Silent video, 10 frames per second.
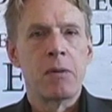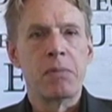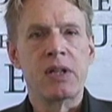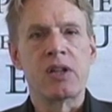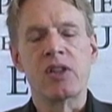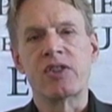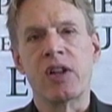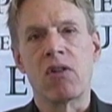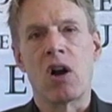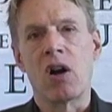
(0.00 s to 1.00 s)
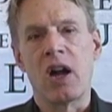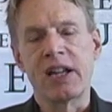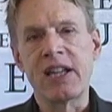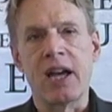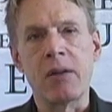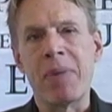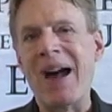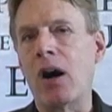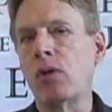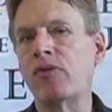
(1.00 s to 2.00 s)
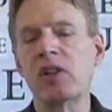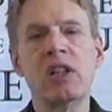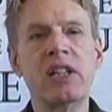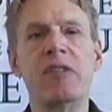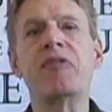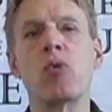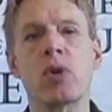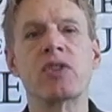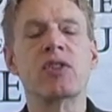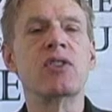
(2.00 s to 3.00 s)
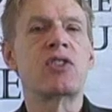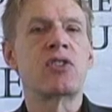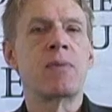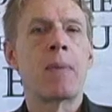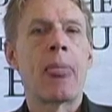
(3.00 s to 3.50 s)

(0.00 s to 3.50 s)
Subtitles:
because there are, again, powerful elite forces